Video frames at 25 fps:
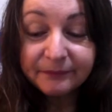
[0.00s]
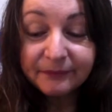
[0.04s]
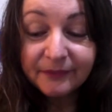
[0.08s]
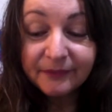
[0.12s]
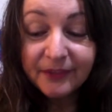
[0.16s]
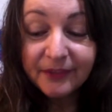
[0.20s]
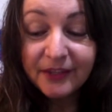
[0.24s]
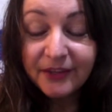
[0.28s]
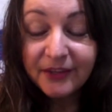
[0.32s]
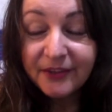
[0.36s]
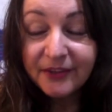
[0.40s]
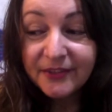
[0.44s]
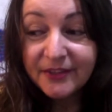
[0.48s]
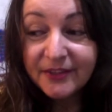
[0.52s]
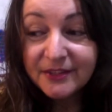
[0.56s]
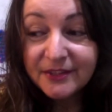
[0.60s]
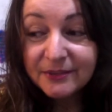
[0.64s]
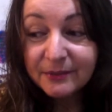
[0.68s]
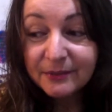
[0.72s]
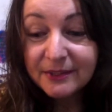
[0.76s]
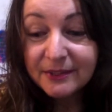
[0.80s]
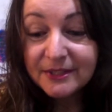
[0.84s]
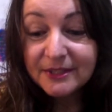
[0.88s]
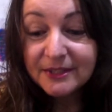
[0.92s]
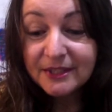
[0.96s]
this
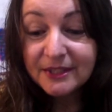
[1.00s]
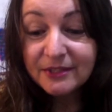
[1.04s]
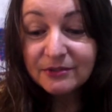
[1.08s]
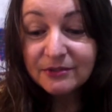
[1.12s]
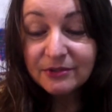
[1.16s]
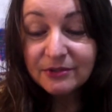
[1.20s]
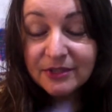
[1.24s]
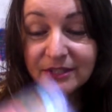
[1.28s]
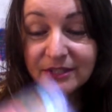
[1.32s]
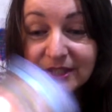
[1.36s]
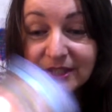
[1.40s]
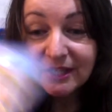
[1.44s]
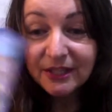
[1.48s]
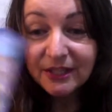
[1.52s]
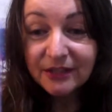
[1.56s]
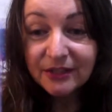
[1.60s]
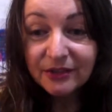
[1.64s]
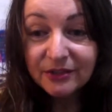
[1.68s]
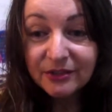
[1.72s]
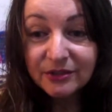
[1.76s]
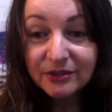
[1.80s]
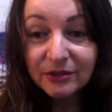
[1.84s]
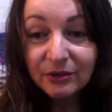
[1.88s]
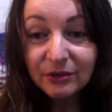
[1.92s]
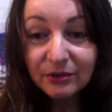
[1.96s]
one's interesting
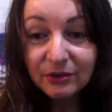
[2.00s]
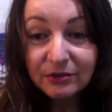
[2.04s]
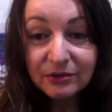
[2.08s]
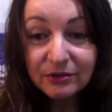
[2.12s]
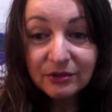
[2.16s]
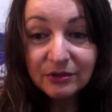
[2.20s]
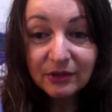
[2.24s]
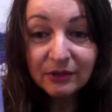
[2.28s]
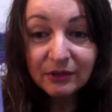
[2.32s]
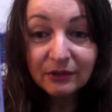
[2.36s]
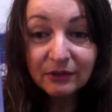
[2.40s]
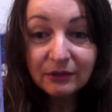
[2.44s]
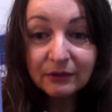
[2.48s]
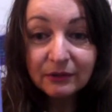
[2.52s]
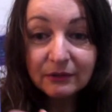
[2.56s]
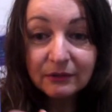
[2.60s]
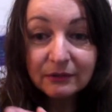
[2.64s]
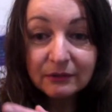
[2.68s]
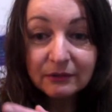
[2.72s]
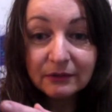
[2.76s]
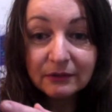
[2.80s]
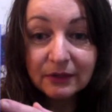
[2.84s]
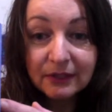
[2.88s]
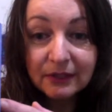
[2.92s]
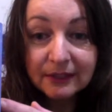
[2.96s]
because it also
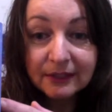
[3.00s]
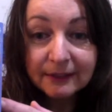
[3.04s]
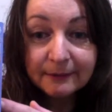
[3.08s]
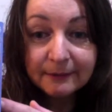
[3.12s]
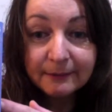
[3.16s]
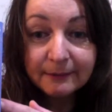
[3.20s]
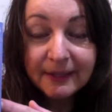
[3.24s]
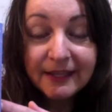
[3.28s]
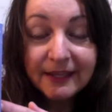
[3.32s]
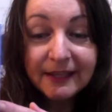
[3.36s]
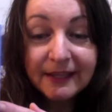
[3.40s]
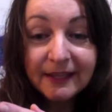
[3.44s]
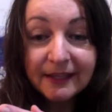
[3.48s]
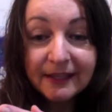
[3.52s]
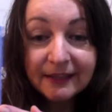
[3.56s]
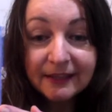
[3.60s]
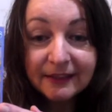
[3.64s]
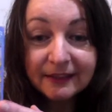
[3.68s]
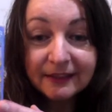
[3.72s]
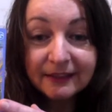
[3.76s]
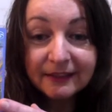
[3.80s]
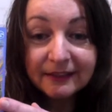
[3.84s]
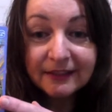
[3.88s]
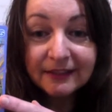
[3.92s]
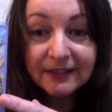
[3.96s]

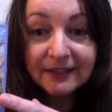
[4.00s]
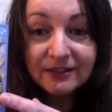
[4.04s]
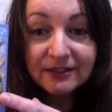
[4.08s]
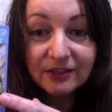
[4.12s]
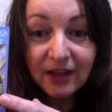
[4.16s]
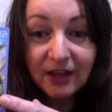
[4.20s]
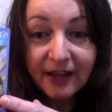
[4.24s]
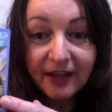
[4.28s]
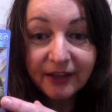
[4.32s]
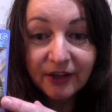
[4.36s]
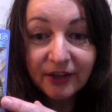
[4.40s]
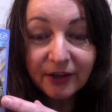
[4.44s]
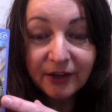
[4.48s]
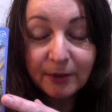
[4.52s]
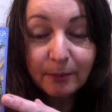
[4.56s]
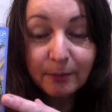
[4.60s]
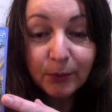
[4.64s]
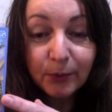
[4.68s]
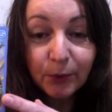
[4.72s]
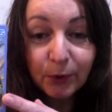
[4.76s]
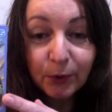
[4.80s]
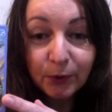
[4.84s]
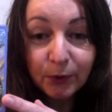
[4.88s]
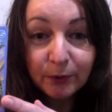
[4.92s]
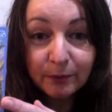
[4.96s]
here it's like got a
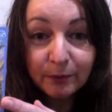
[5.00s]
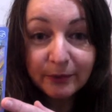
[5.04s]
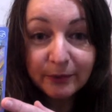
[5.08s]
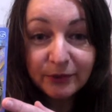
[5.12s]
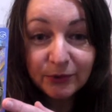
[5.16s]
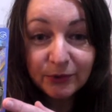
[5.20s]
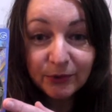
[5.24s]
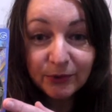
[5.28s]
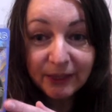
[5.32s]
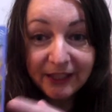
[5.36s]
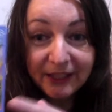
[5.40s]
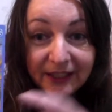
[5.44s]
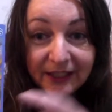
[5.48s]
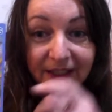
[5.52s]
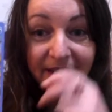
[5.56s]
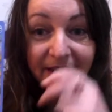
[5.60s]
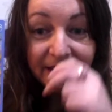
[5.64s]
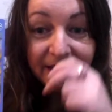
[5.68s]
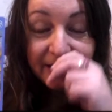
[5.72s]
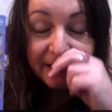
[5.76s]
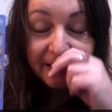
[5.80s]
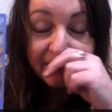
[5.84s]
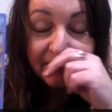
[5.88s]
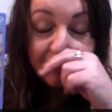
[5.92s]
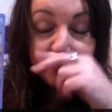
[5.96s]
portal between
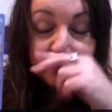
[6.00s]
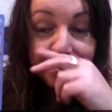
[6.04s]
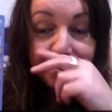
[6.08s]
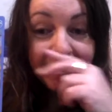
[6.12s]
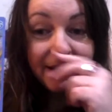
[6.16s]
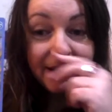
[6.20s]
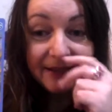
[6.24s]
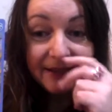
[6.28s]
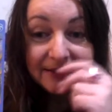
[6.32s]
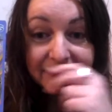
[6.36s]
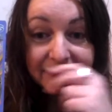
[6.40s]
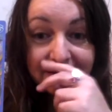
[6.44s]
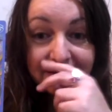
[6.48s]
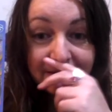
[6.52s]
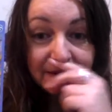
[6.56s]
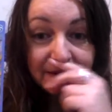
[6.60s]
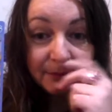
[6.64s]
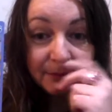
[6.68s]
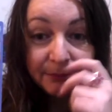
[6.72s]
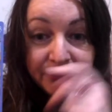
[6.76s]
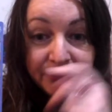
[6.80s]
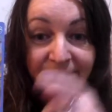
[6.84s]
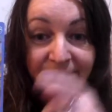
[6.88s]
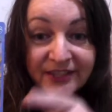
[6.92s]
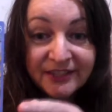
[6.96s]
the past and the
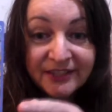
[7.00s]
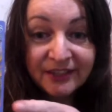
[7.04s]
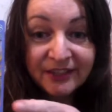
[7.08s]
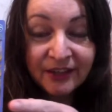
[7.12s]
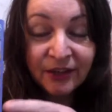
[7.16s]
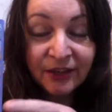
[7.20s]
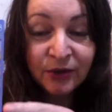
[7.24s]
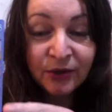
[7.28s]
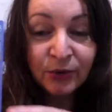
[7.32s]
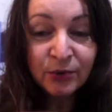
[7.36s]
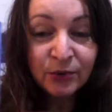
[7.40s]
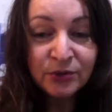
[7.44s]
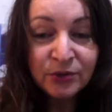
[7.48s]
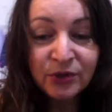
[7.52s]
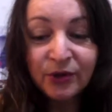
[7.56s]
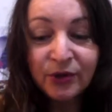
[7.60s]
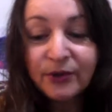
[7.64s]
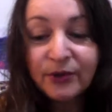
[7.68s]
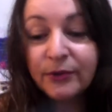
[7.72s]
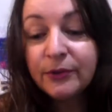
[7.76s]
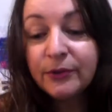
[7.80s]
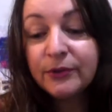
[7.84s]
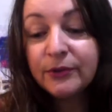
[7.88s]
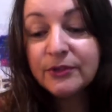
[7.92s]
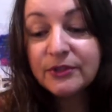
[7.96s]
present, and also
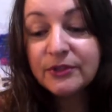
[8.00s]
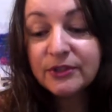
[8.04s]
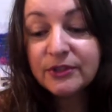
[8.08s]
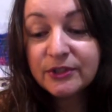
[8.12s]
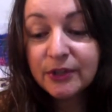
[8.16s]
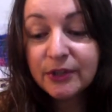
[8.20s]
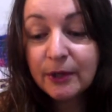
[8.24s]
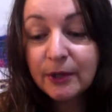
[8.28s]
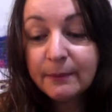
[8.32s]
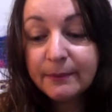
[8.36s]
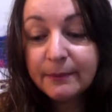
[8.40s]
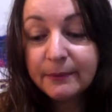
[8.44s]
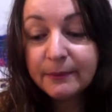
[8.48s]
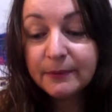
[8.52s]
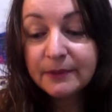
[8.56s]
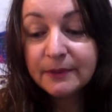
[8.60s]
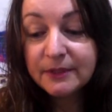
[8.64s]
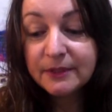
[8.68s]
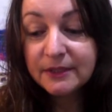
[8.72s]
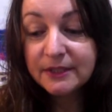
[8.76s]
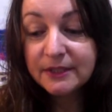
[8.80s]
the serpent,